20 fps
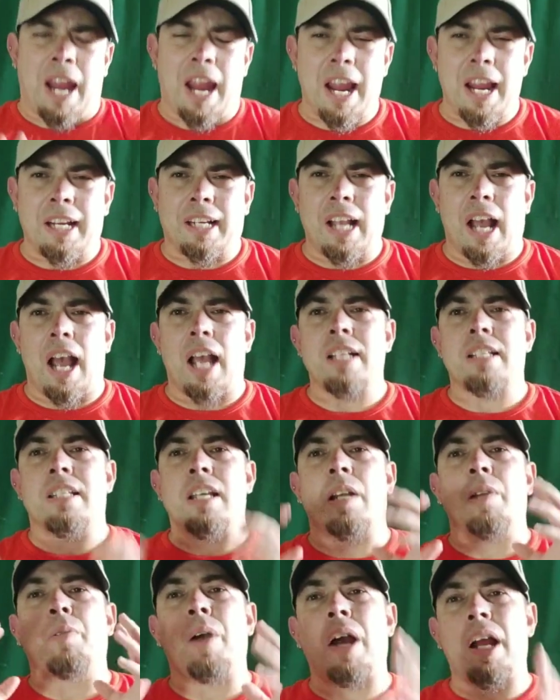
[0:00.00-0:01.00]
Hey
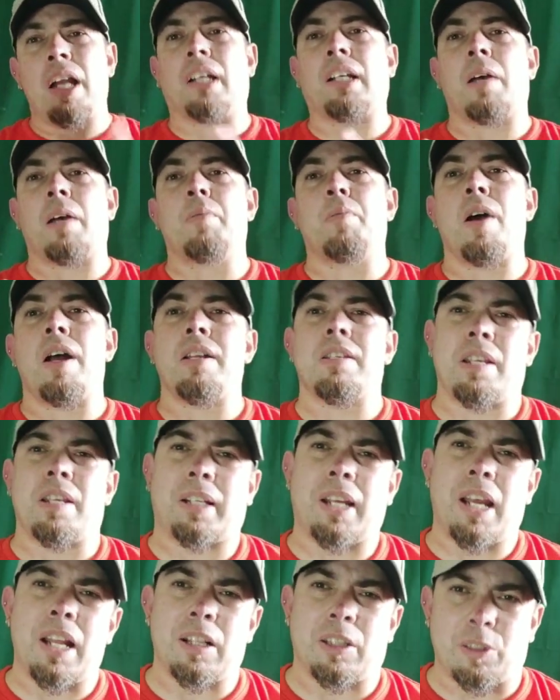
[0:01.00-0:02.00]
guys, and welcome once
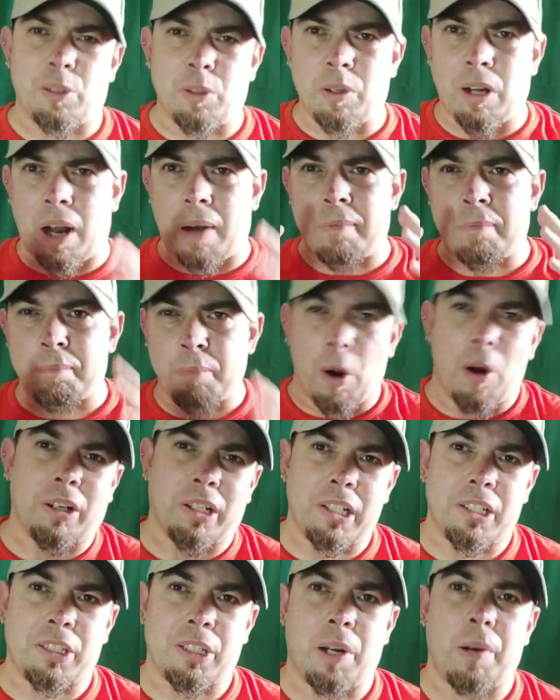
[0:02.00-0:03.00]
again to
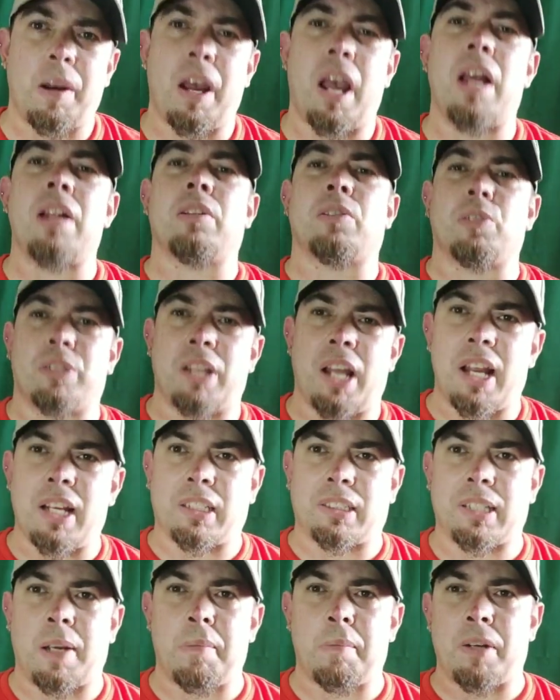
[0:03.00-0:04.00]
Ampogi Show. And
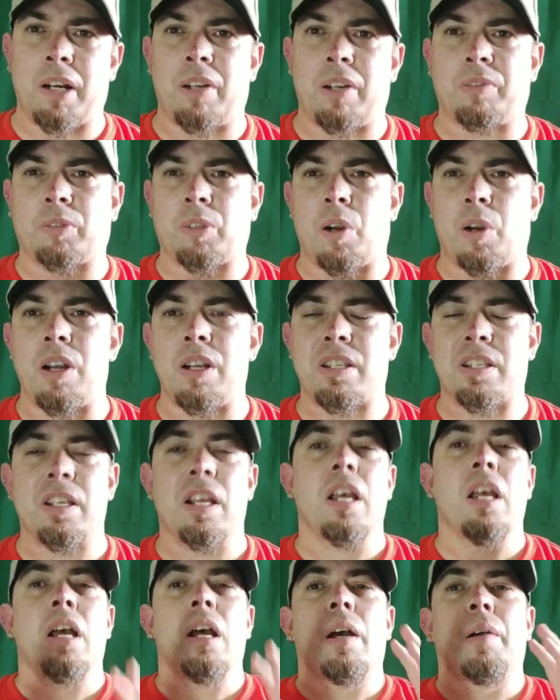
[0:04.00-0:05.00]
today, syempre, of
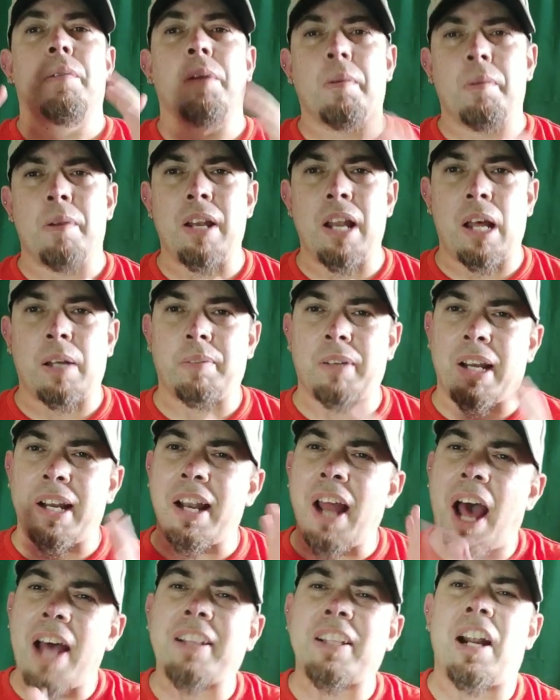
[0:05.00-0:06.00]
course, we will have
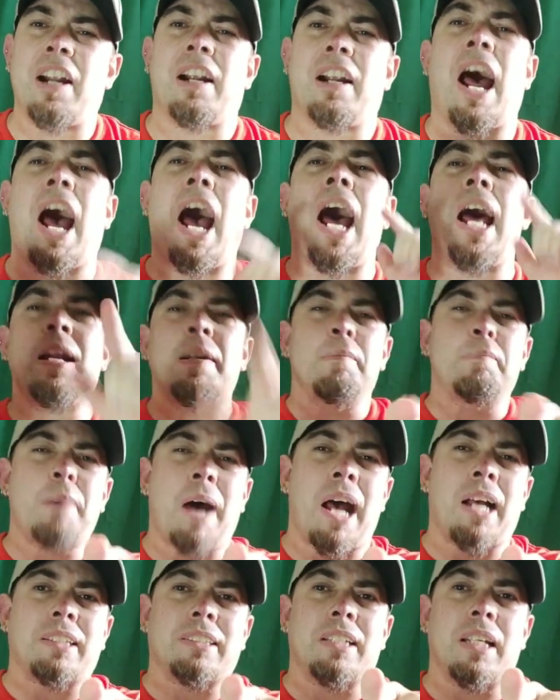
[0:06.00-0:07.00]
another
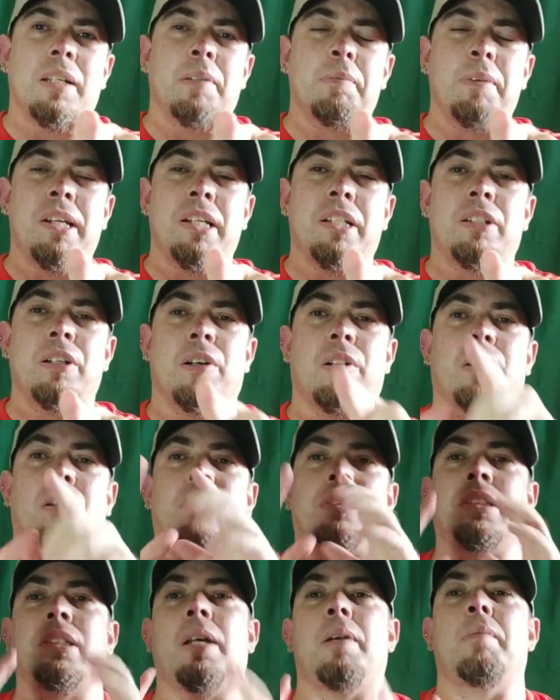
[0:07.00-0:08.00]
unboxing video.
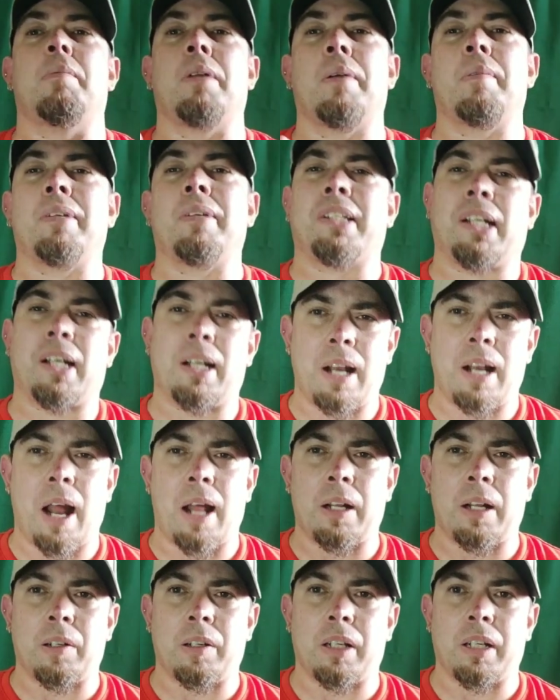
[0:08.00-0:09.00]
Syempre, matagal
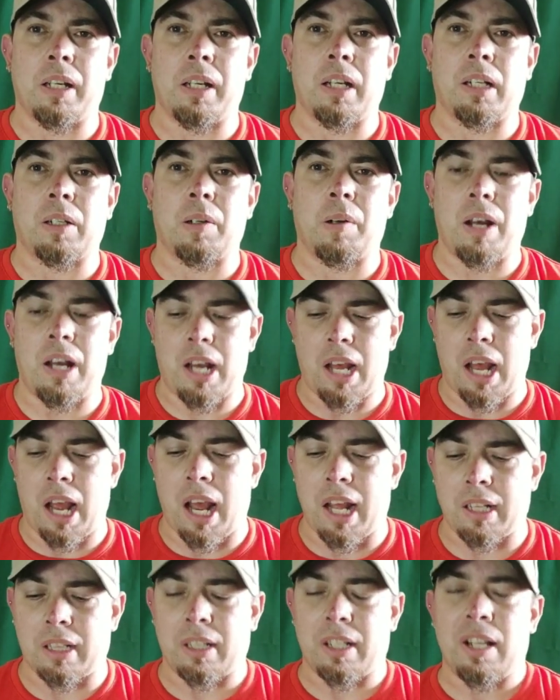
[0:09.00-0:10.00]
na natin itong hindi nagawa.
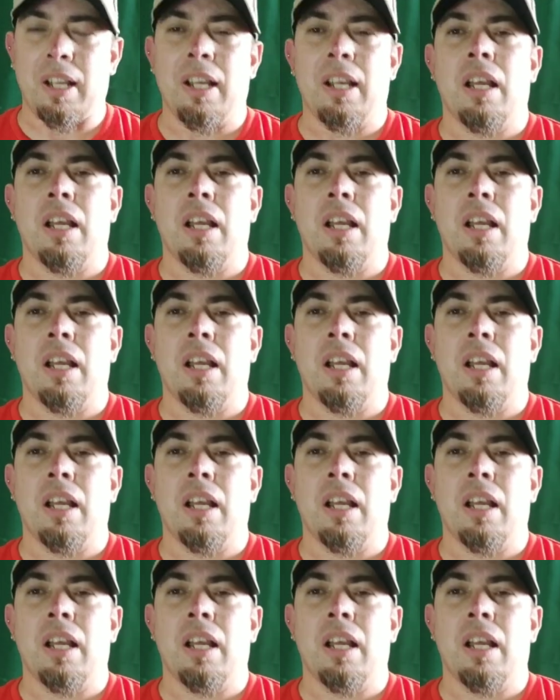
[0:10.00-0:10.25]
At